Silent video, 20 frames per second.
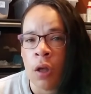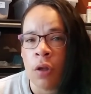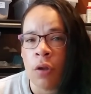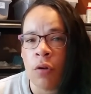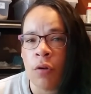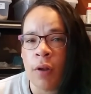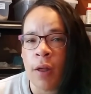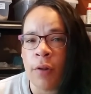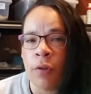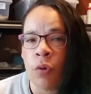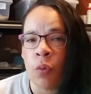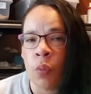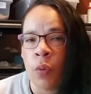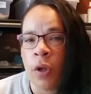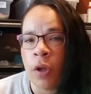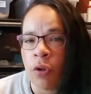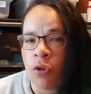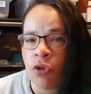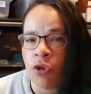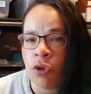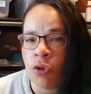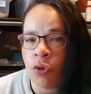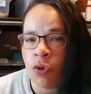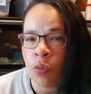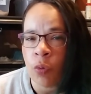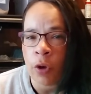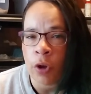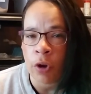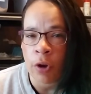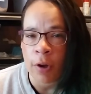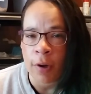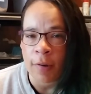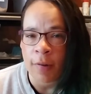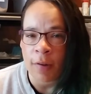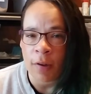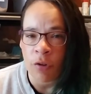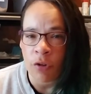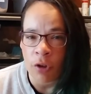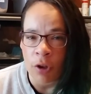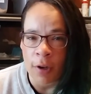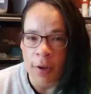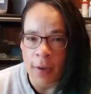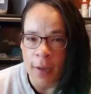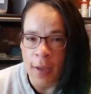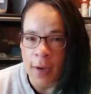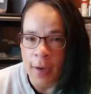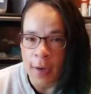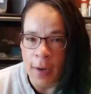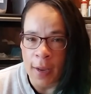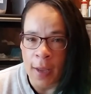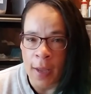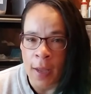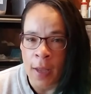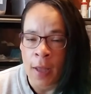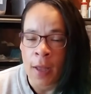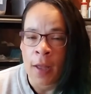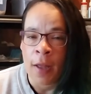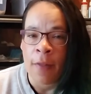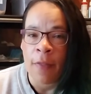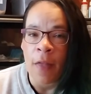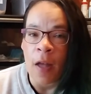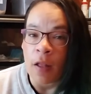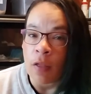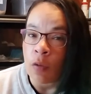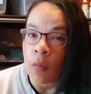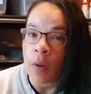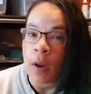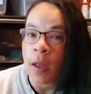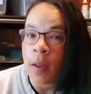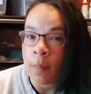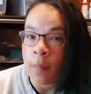You let the wheel choose what you're going to stitch on day to day. That's what I am